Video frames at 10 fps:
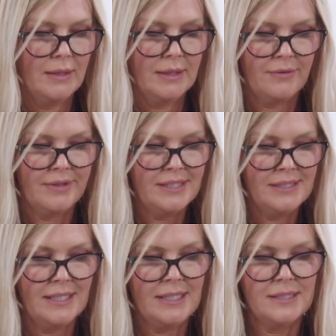Now
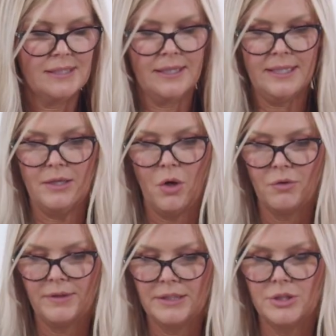this is the
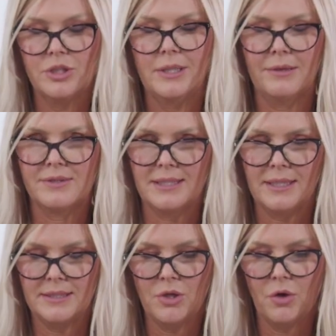orange,
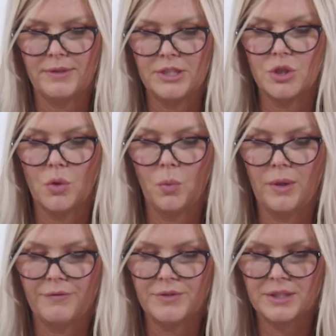outstanding orange
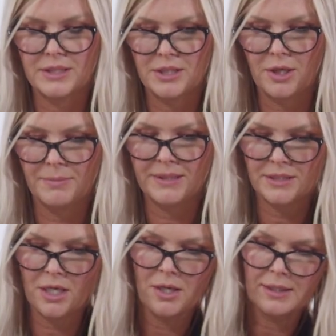with determined
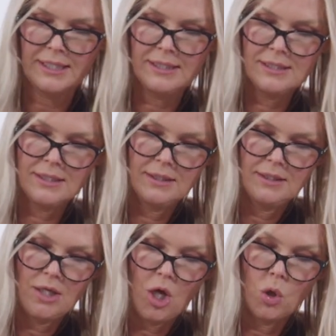darkest,
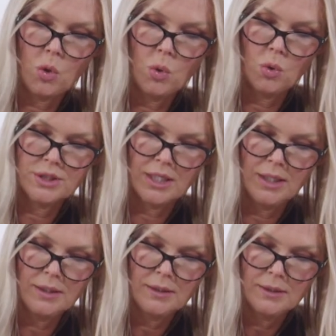a quarter.